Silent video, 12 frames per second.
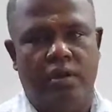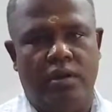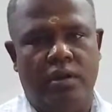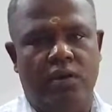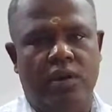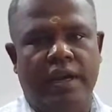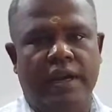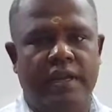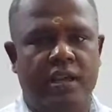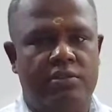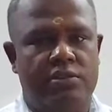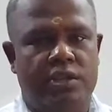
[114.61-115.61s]
In organic
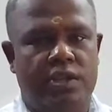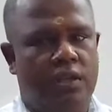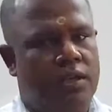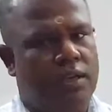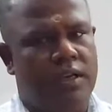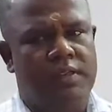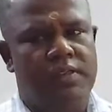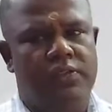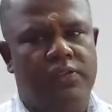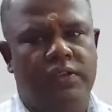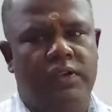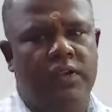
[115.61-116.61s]
chemistry, it is
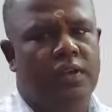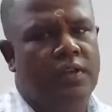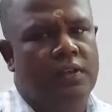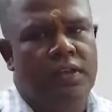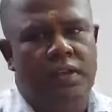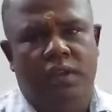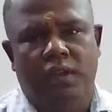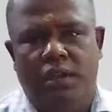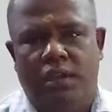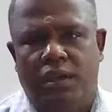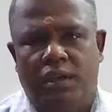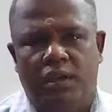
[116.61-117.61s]

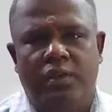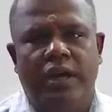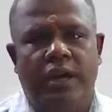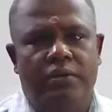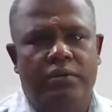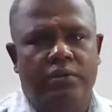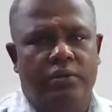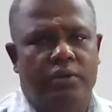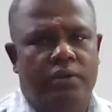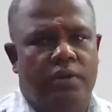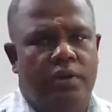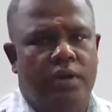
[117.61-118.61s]
you have
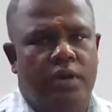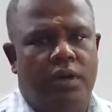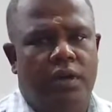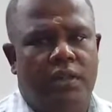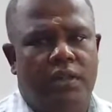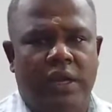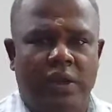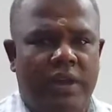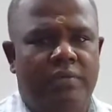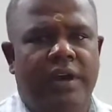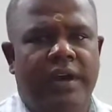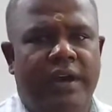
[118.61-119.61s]
to thoroughly
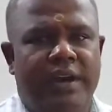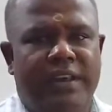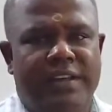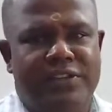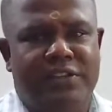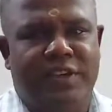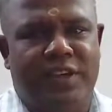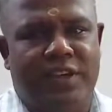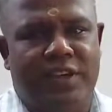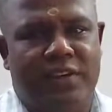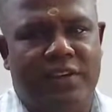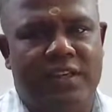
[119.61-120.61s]
by heart NCERT.
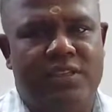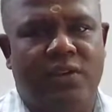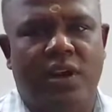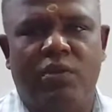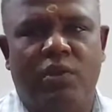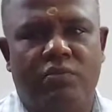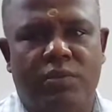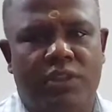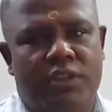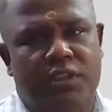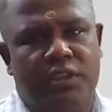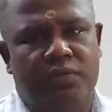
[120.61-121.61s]
That is only one method.